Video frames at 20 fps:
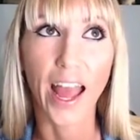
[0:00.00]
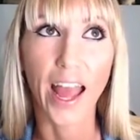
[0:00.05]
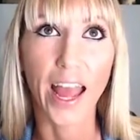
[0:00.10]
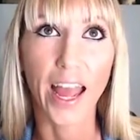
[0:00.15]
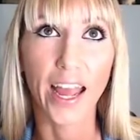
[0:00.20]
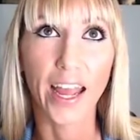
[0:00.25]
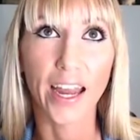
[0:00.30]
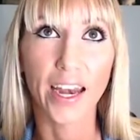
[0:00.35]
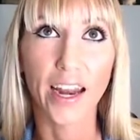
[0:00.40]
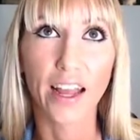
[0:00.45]

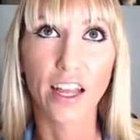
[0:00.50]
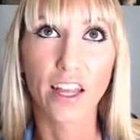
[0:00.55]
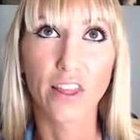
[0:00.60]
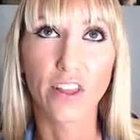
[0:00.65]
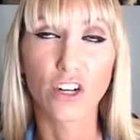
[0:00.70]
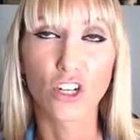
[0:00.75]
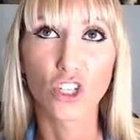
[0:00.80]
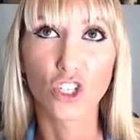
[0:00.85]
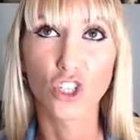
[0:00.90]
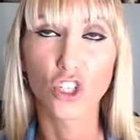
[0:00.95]
and
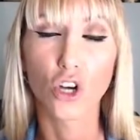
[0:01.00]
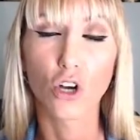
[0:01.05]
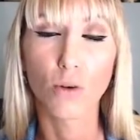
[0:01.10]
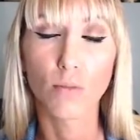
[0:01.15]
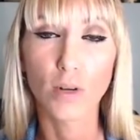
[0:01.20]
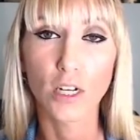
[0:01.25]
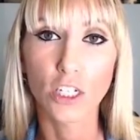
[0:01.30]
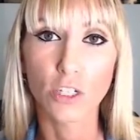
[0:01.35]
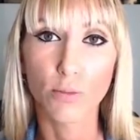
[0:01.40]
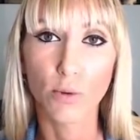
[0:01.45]
they're so
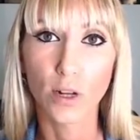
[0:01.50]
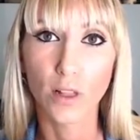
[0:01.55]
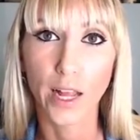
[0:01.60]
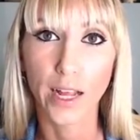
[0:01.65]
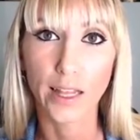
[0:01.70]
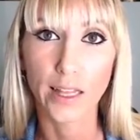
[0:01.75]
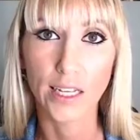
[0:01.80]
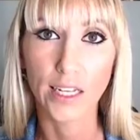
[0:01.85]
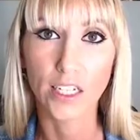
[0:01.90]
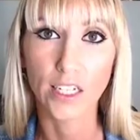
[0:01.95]
much more
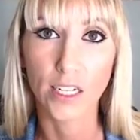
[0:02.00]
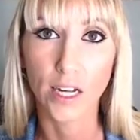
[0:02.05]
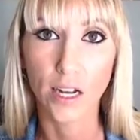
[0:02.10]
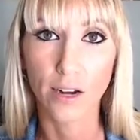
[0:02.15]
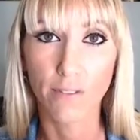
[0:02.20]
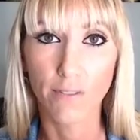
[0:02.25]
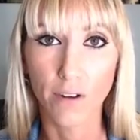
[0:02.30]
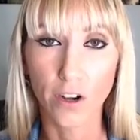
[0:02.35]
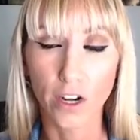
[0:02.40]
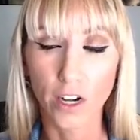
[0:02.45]
likely to
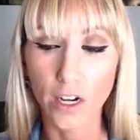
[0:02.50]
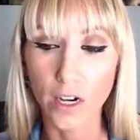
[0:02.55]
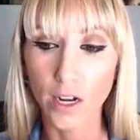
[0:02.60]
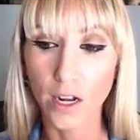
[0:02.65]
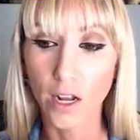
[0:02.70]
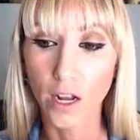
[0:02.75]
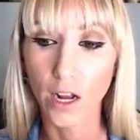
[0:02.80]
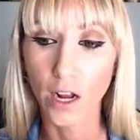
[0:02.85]
convert